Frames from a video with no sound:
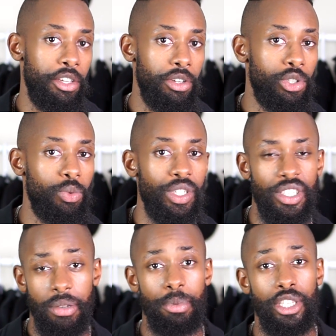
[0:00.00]
ears when
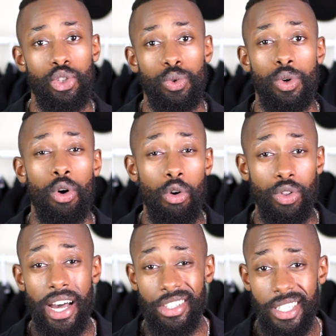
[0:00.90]
it's a bit too
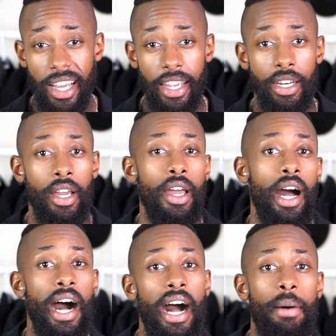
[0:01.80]
cold outside.
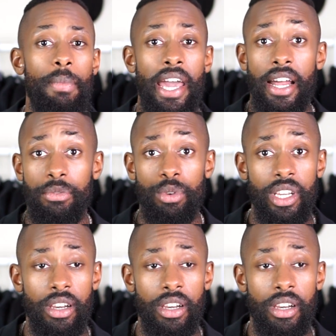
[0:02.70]
And I really